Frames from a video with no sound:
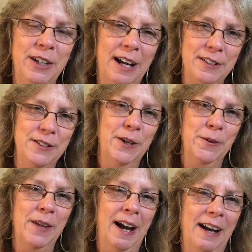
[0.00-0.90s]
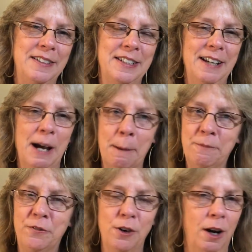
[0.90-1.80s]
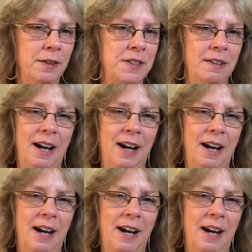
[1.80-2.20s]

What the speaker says: guys know that up front.